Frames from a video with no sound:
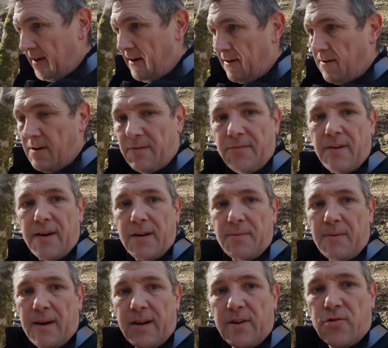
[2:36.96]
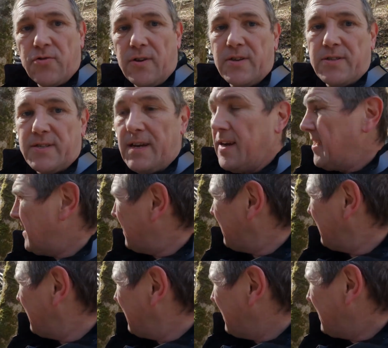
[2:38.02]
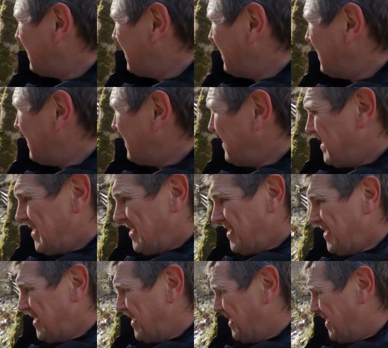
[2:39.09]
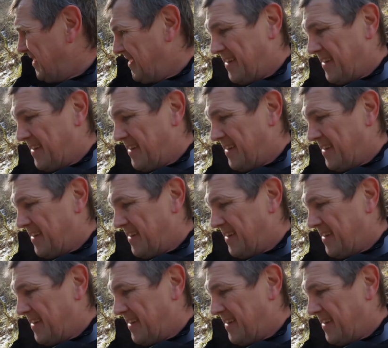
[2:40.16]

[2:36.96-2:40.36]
I've got to find a way across here.